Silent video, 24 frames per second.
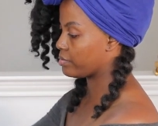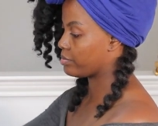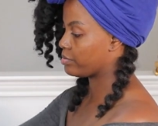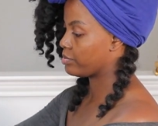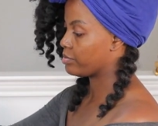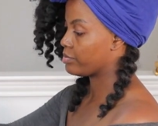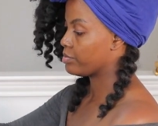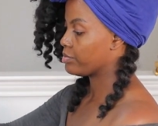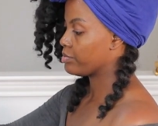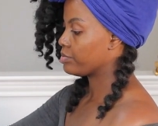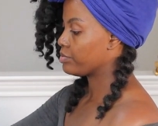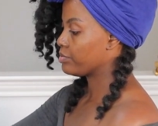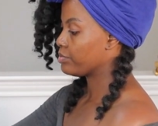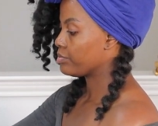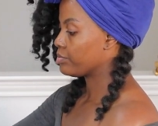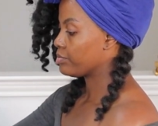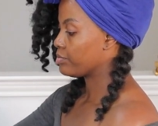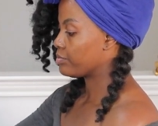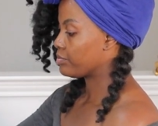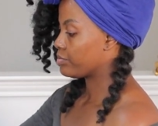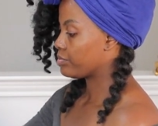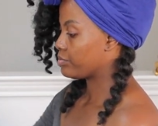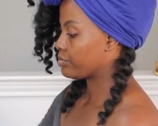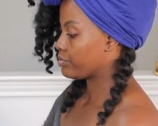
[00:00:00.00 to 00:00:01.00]

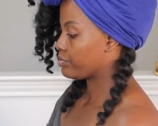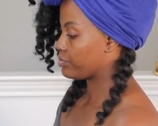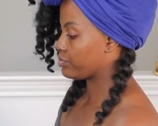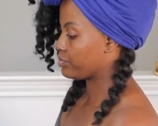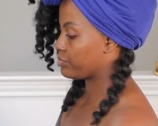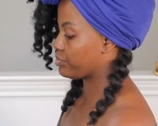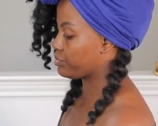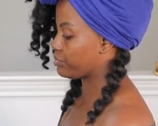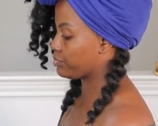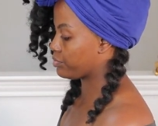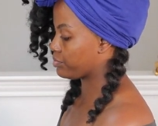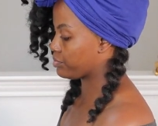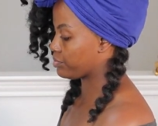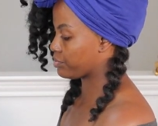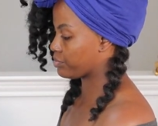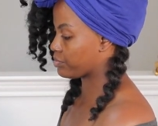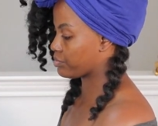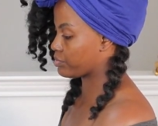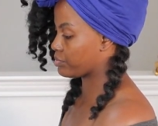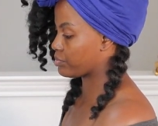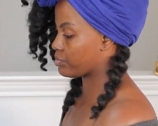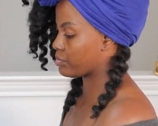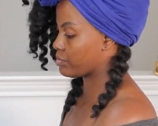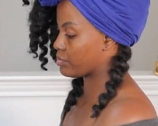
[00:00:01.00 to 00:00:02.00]

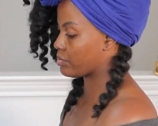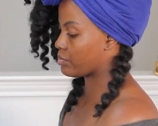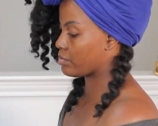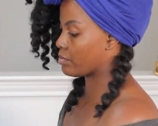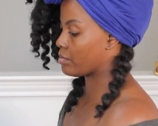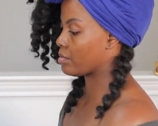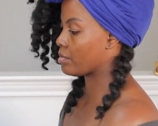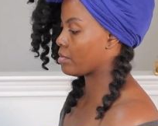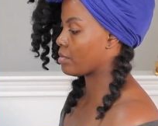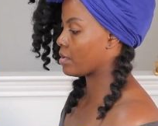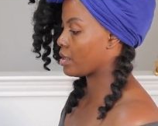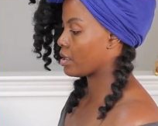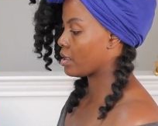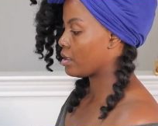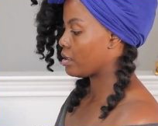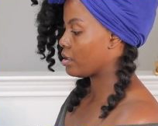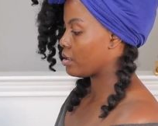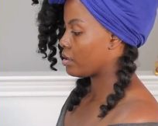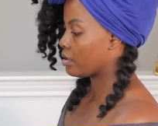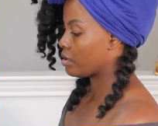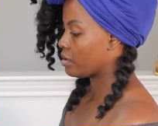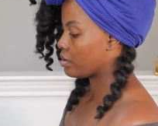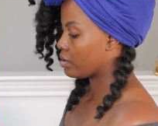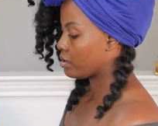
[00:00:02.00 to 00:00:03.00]

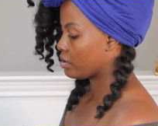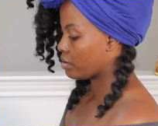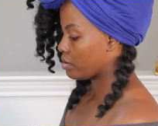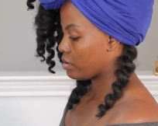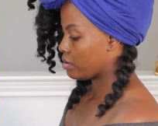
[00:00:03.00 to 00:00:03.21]
Nobody speaks.